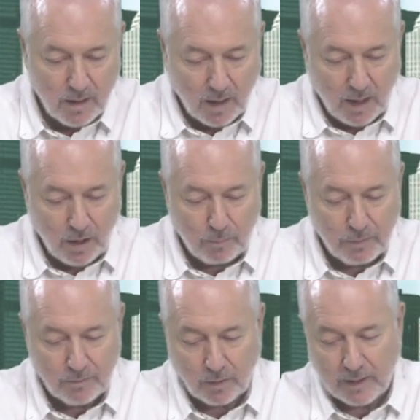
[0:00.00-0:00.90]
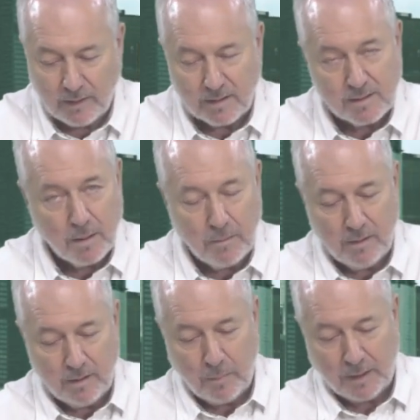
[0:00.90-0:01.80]
I hope this is
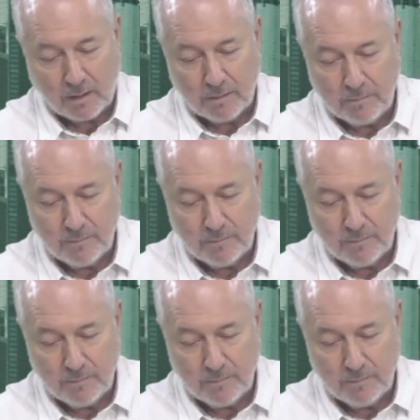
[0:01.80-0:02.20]
in the middle.